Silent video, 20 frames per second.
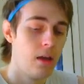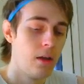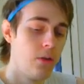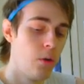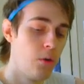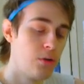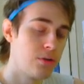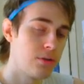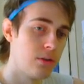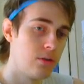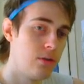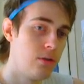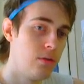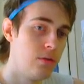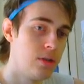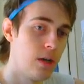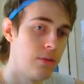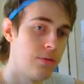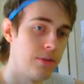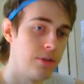Those are the two
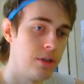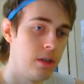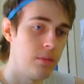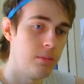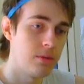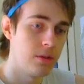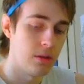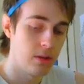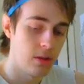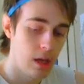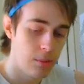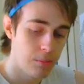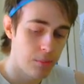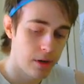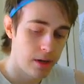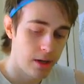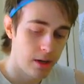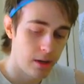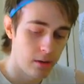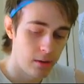toughest teams in the game
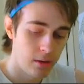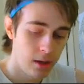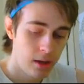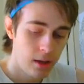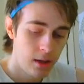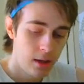right now,